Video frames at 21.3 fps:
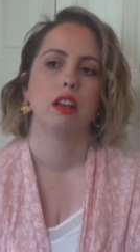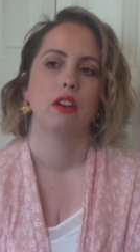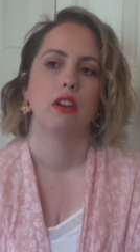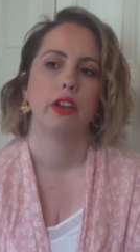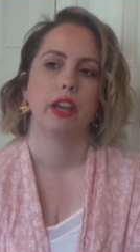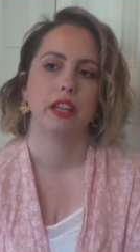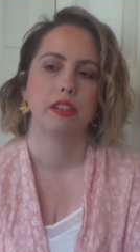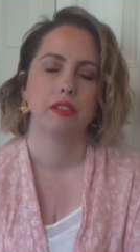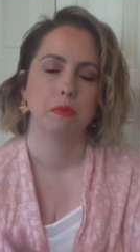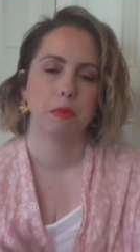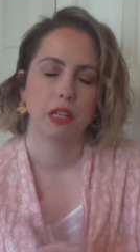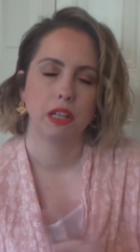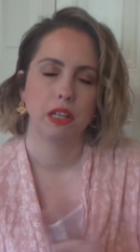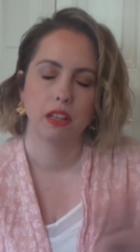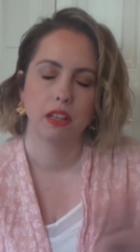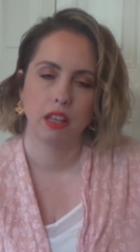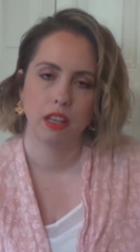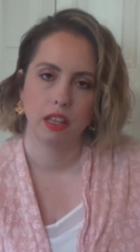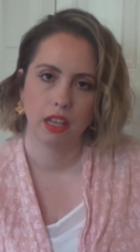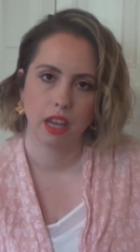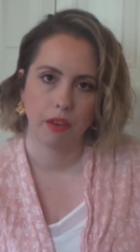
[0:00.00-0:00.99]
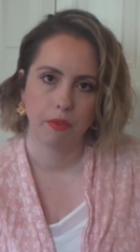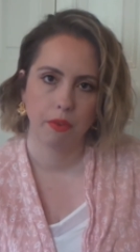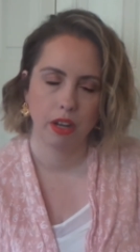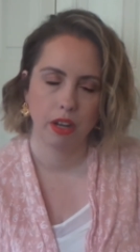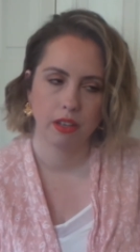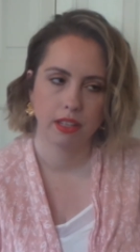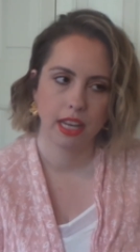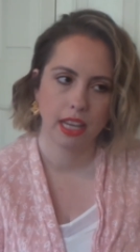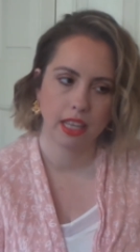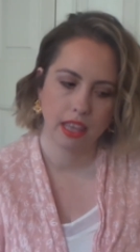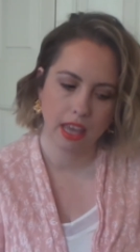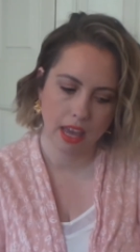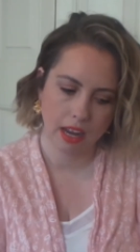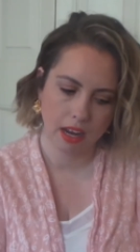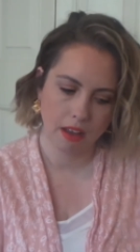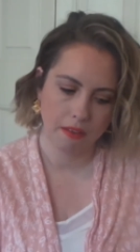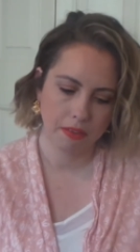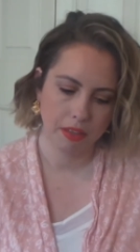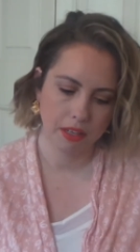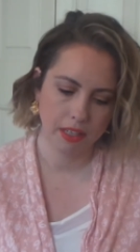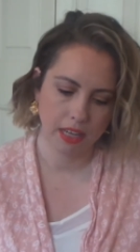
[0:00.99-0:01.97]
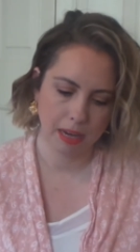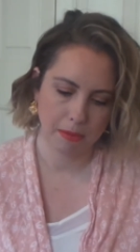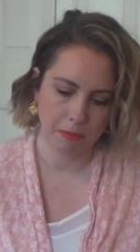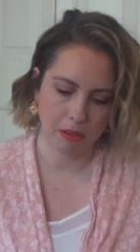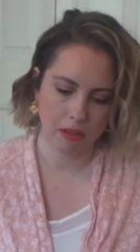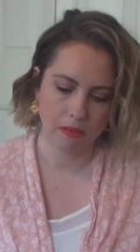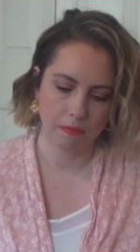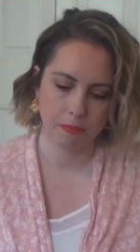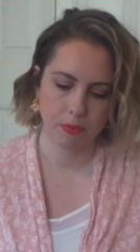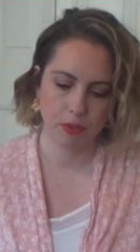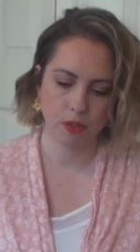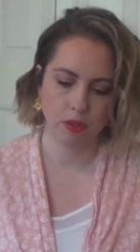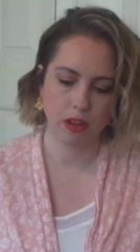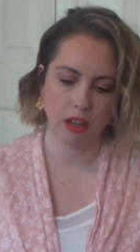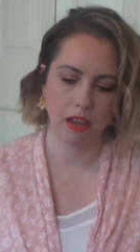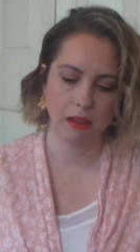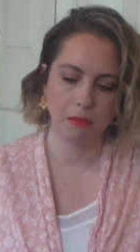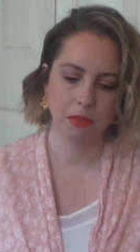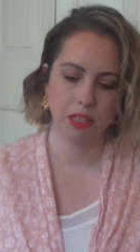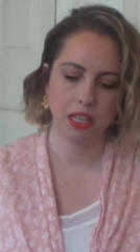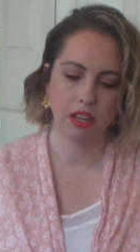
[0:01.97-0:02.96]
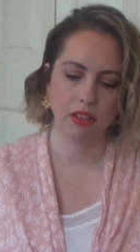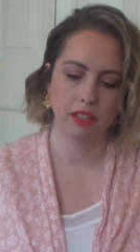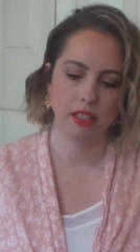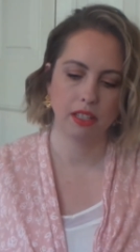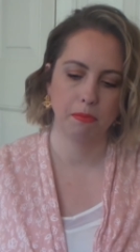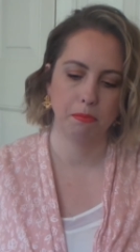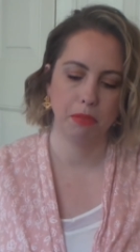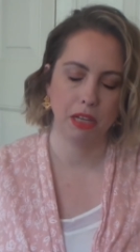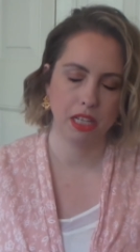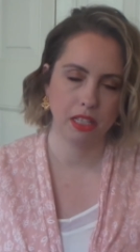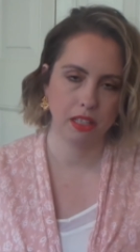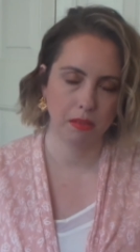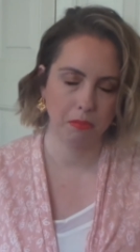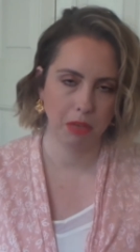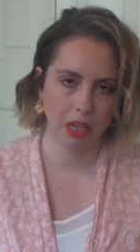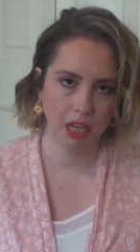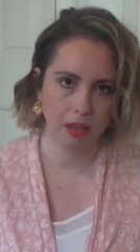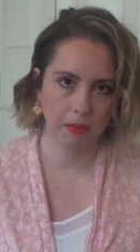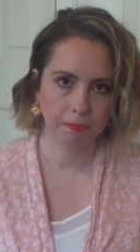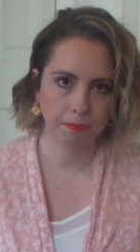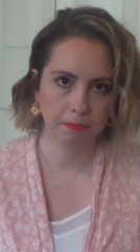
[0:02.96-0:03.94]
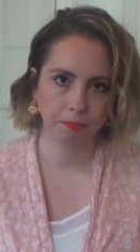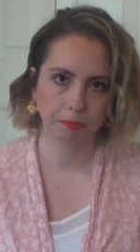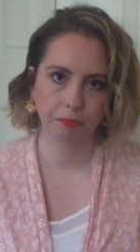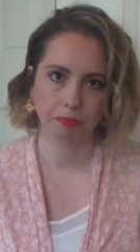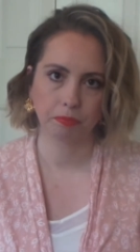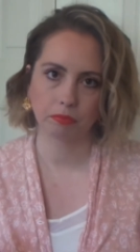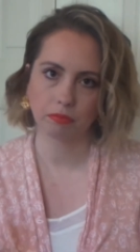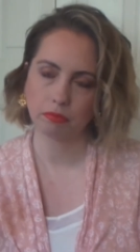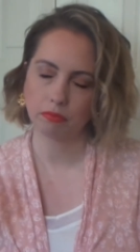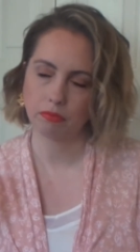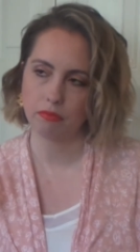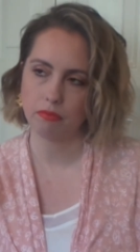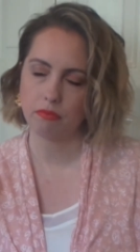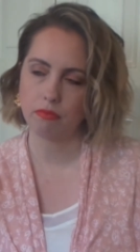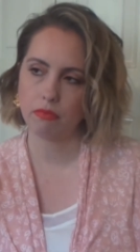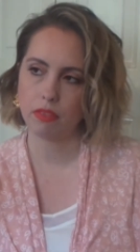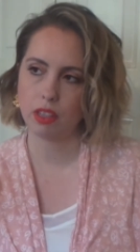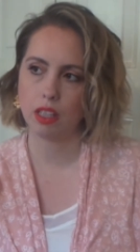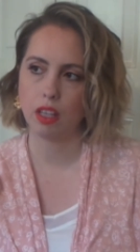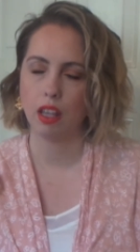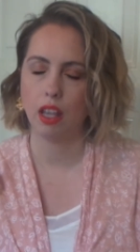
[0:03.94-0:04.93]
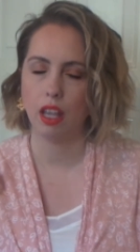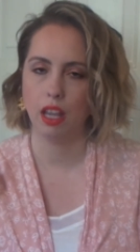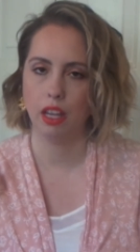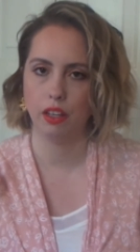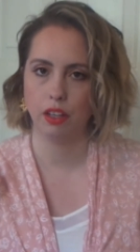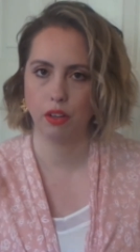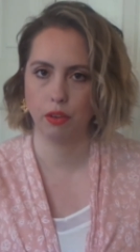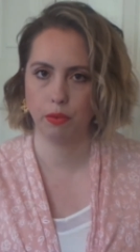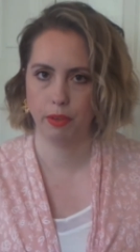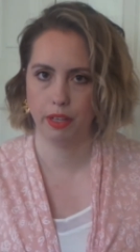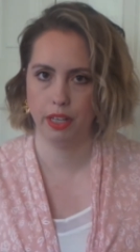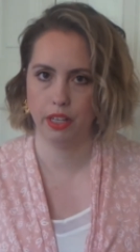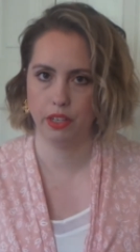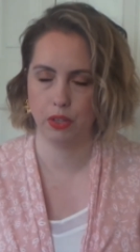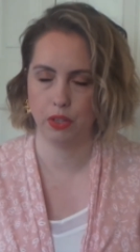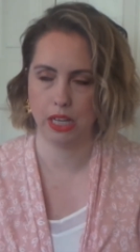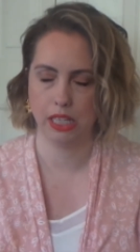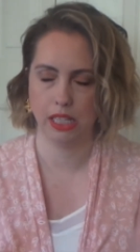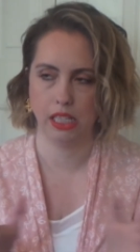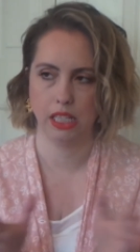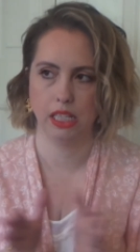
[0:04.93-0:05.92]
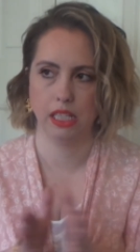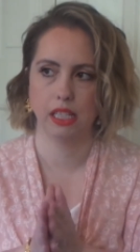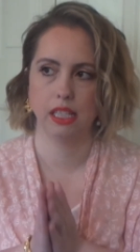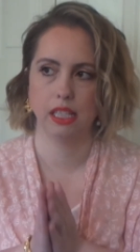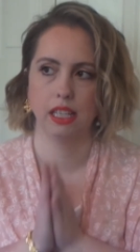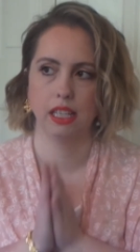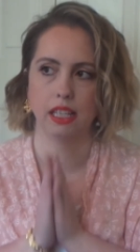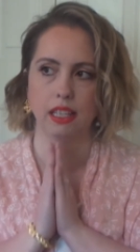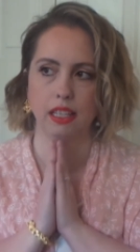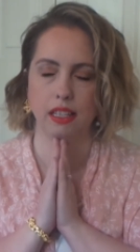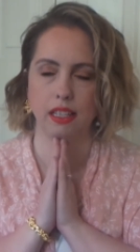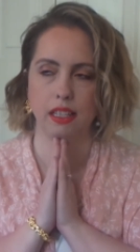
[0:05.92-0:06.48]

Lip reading: Okay, so I'm gonna take that off the table. So now I'm down to Basame and Karina Dresses.